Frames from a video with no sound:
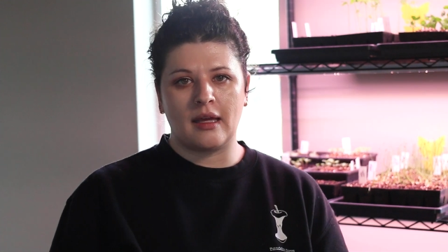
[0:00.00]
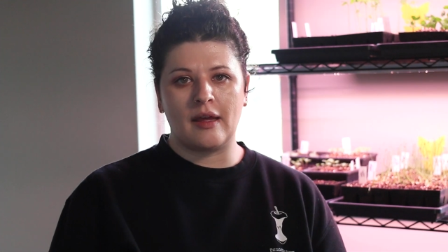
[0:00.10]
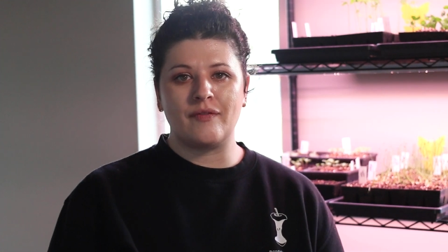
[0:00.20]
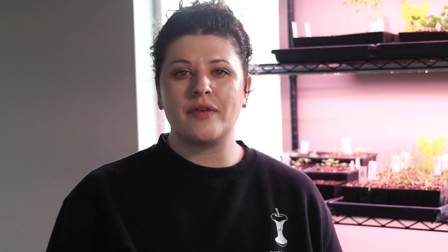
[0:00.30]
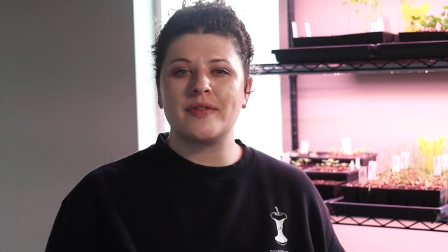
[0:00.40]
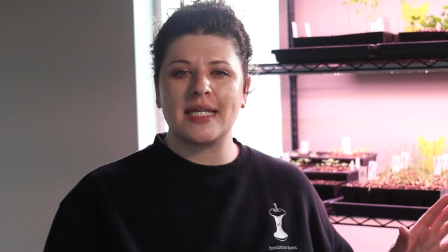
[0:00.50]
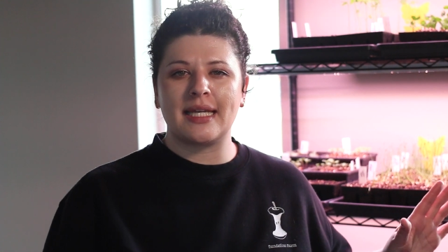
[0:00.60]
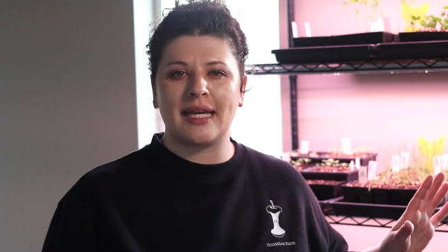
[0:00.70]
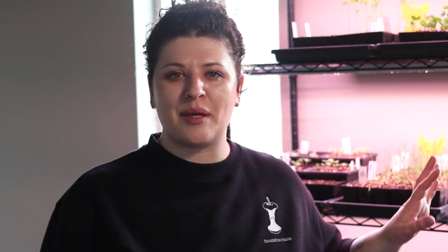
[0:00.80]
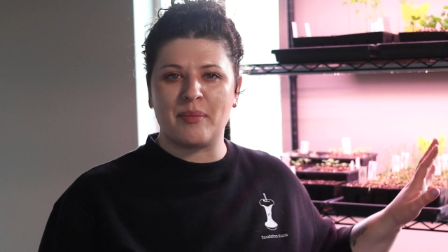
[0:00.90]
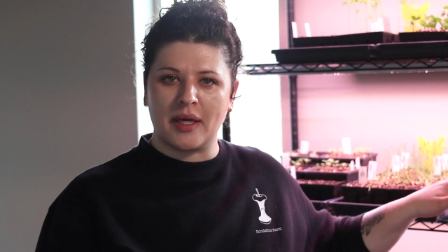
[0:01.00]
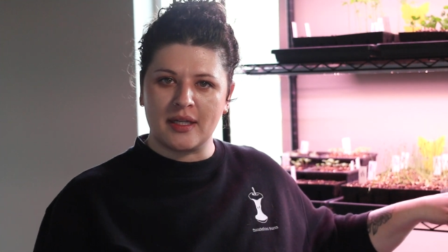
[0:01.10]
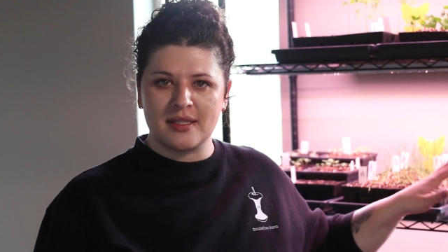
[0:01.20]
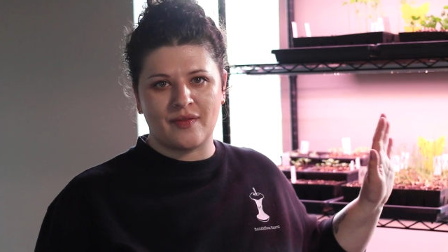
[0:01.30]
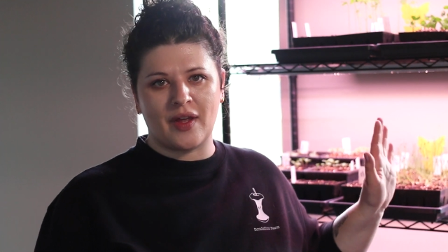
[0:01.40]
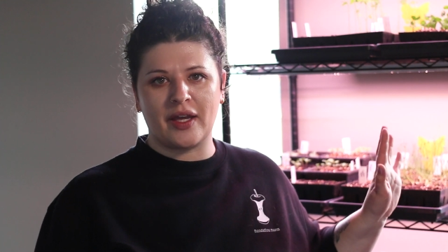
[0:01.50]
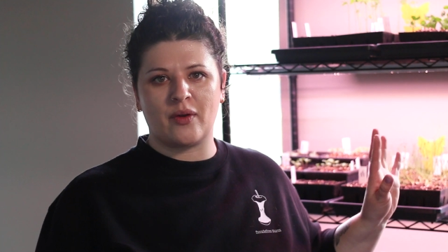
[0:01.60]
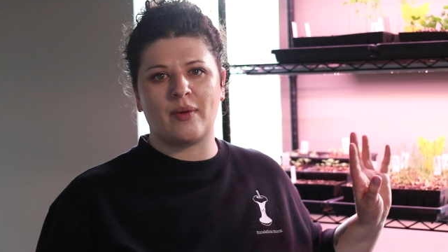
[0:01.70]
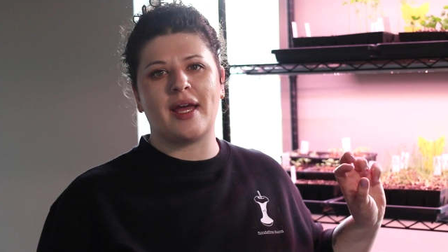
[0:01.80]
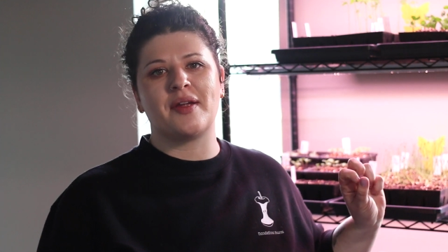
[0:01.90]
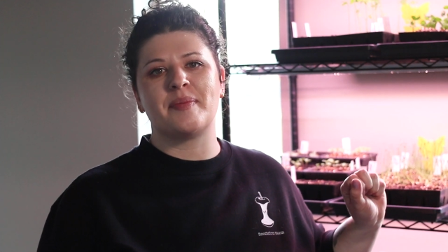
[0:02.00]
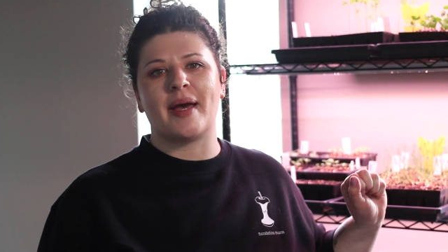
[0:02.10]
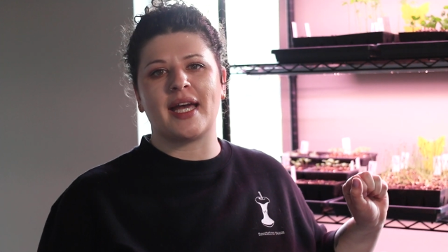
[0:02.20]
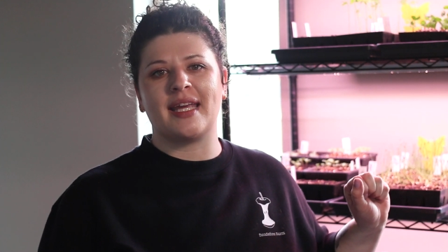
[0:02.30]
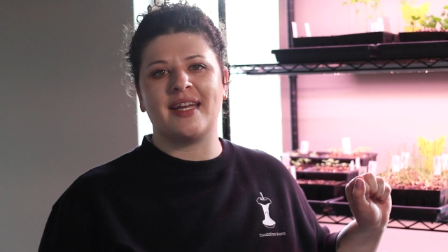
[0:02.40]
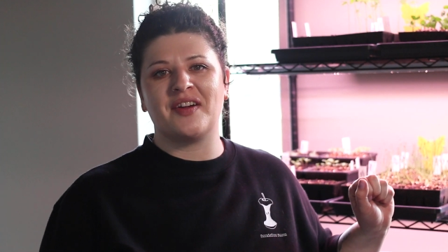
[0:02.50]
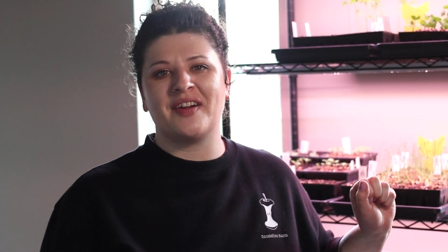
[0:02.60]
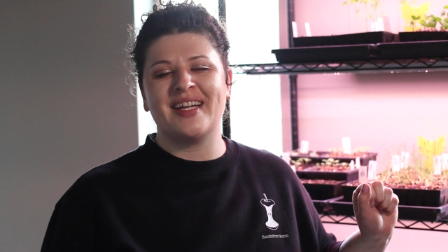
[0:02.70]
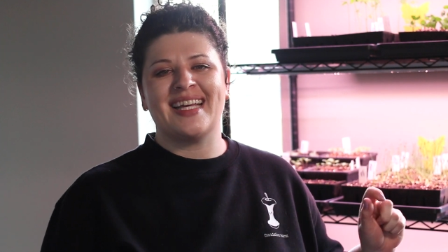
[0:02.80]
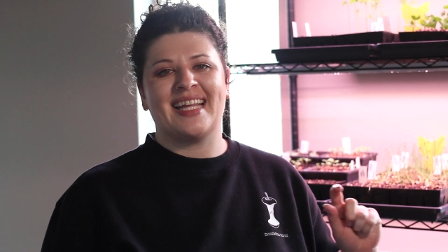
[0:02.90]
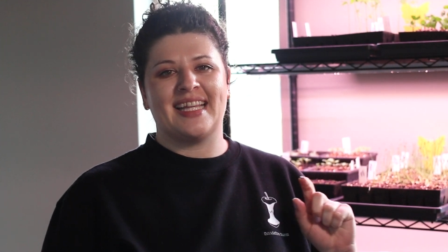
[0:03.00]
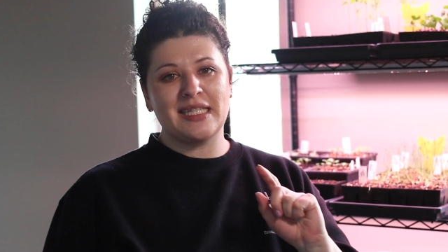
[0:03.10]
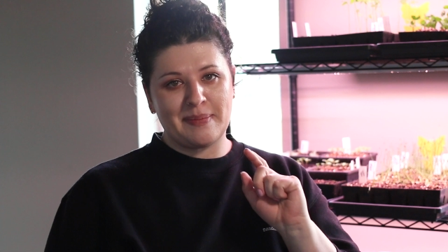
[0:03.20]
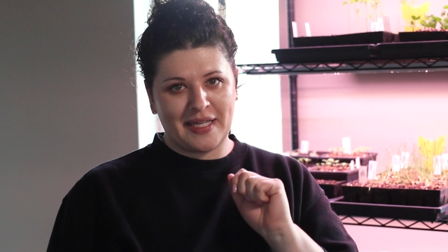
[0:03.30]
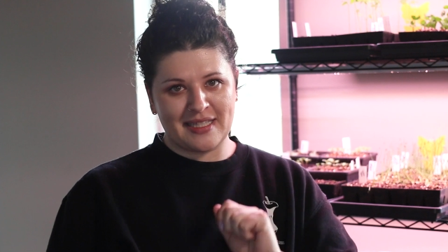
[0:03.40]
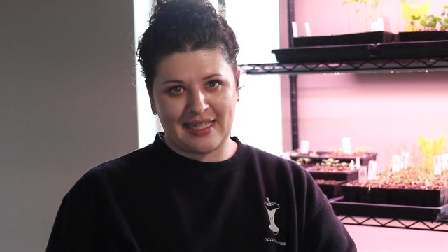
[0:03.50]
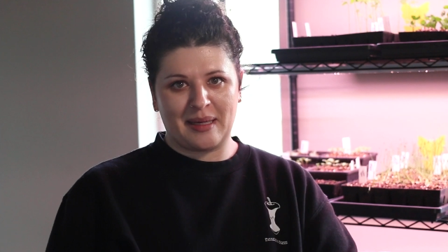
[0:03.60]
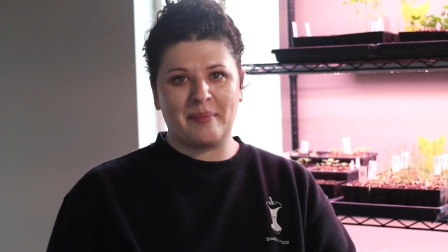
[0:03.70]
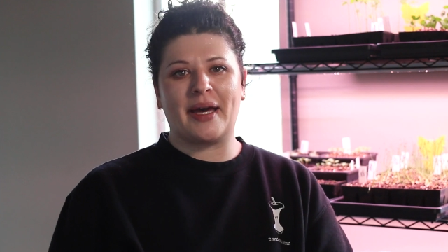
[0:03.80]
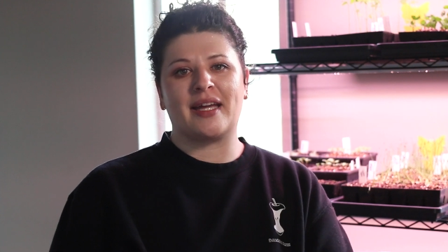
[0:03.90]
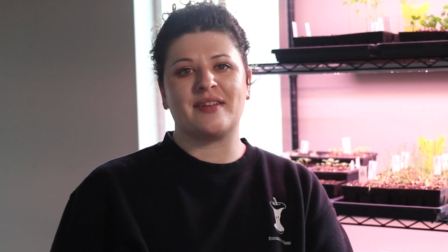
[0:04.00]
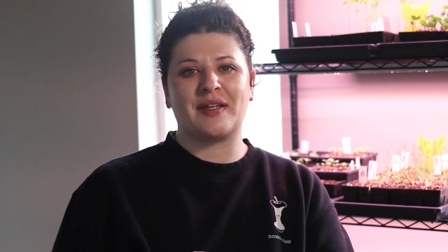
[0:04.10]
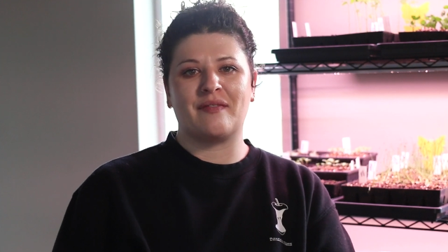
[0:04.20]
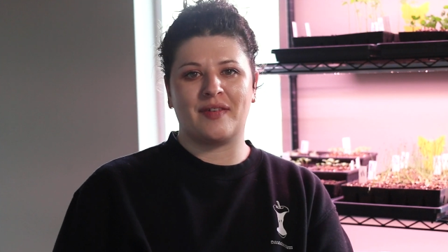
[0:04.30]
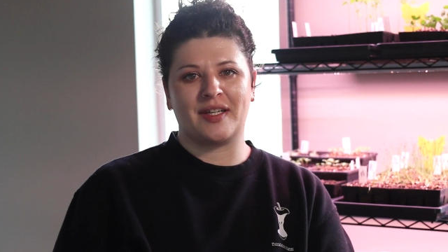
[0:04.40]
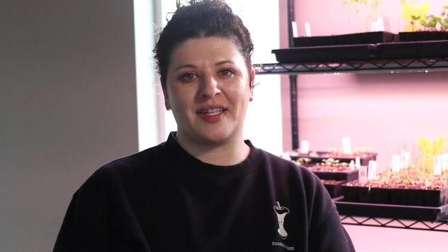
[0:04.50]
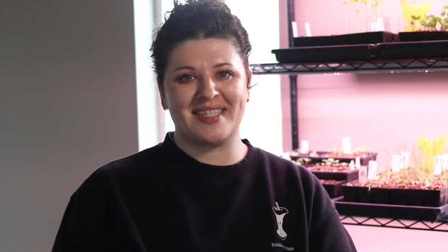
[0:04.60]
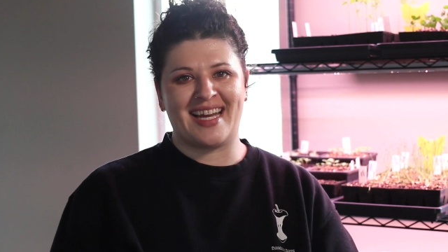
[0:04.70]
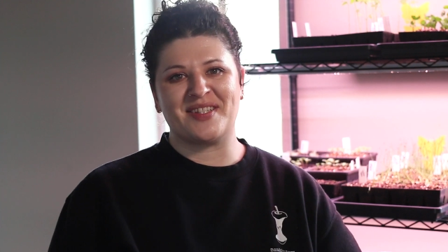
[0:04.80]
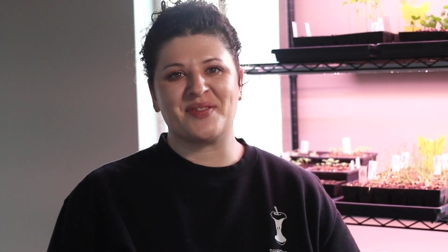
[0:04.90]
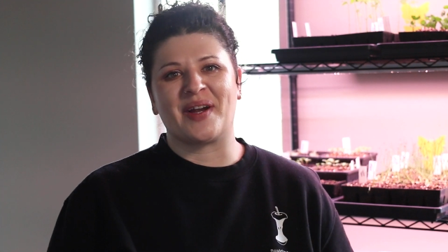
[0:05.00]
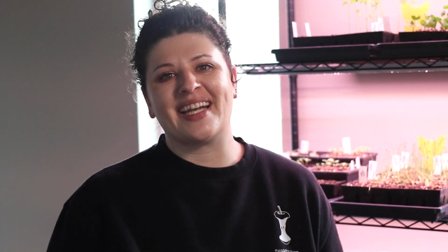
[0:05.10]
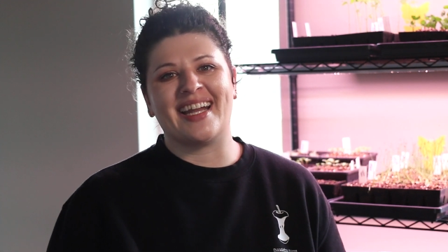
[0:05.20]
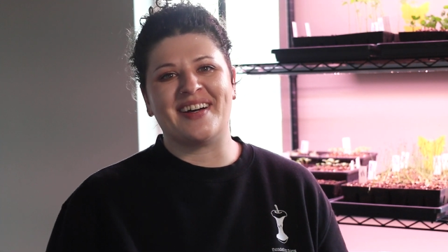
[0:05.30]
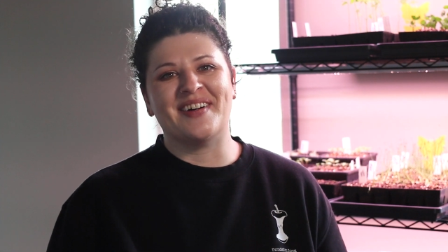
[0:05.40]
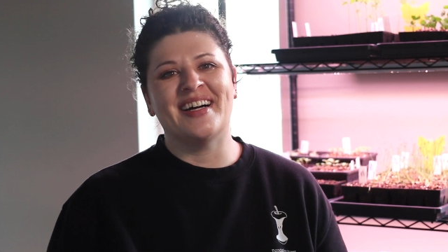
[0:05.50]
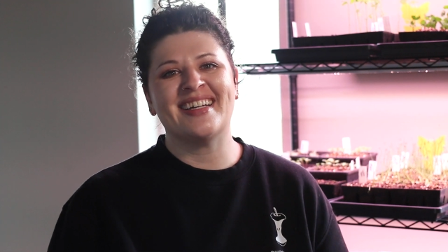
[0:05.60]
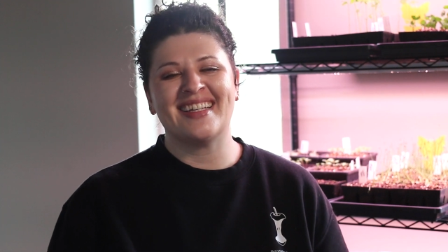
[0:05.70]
If you've seen any bugs flying around back here, that's because I'm battling fungus gnats right now.